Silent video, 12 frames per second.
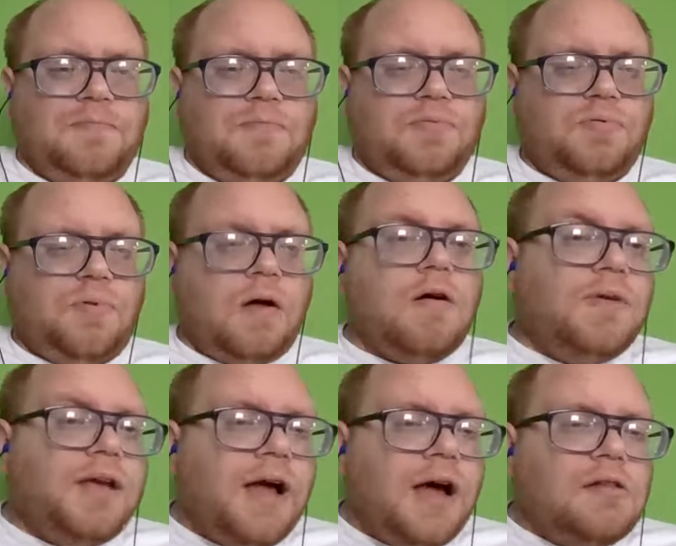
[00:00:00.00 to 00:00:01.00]

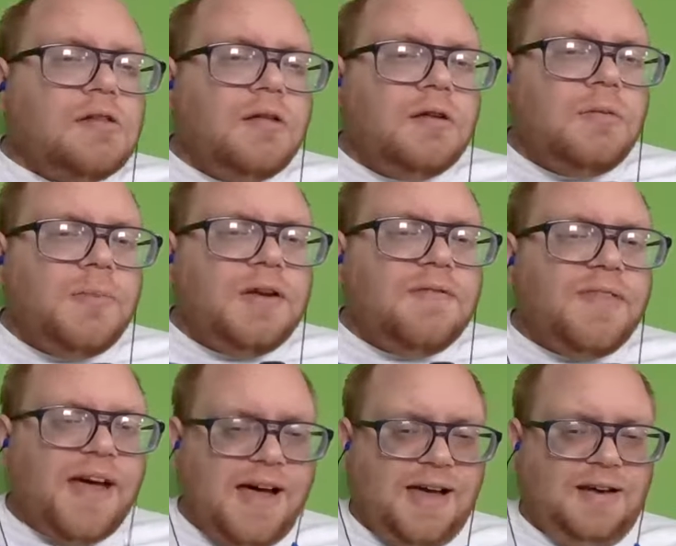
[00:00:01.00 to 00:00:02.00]
probably has a little bit of
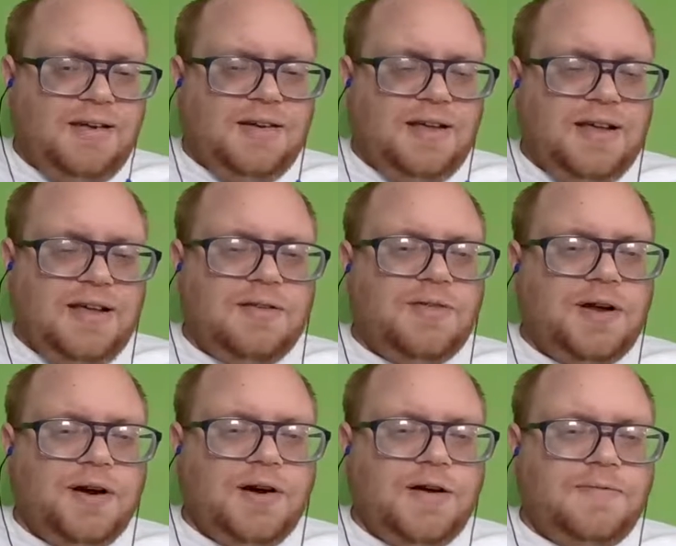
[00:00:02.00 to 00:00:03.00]
that
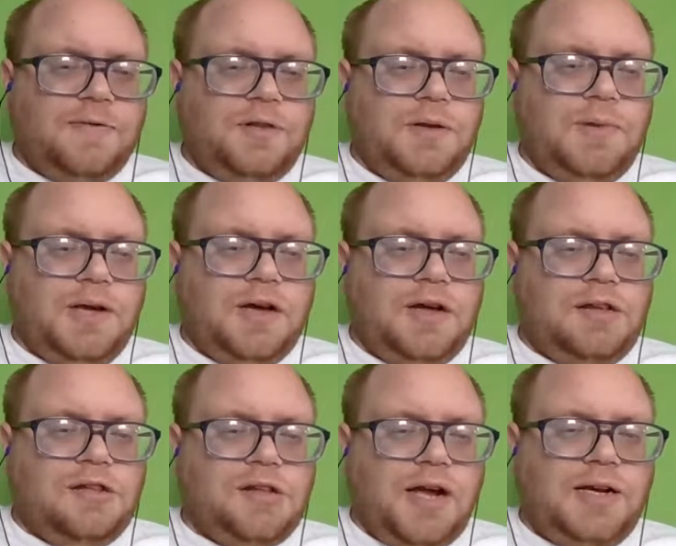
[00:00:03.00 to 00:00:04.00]
there, if only
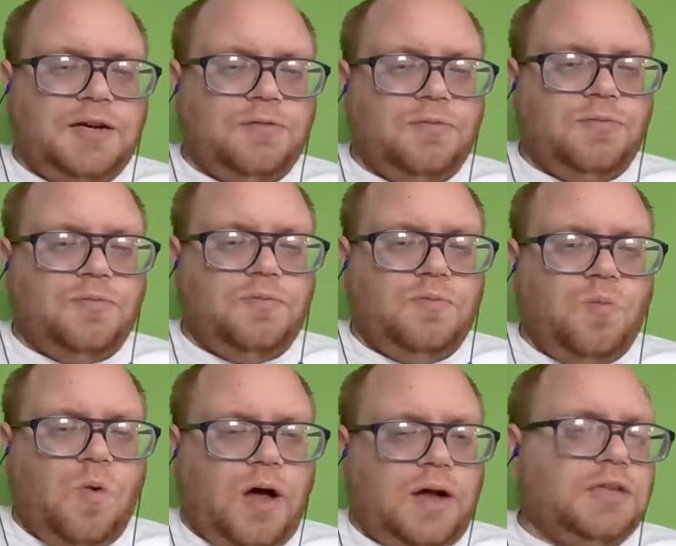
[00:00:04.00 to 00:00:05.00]
because I didn't
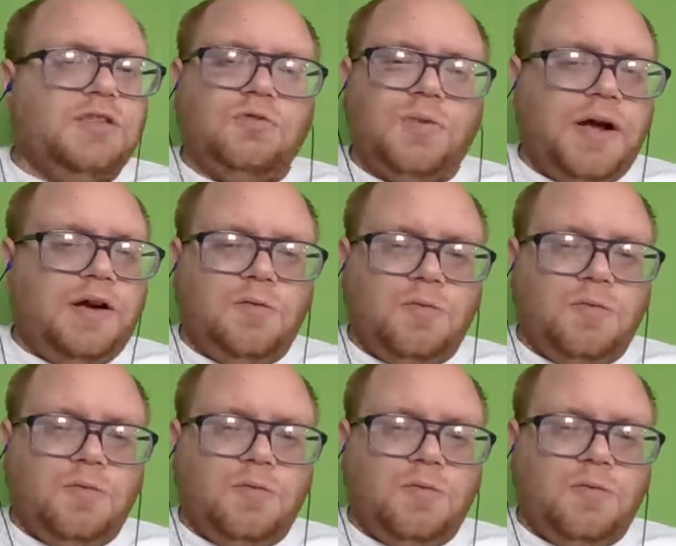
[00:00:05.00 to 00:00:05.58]
want to write a